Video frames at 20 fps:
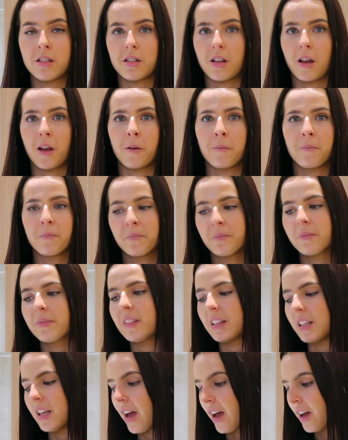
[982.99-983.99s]
So
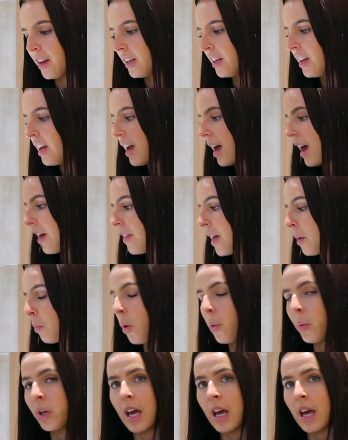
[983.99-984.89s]
yeah, and then what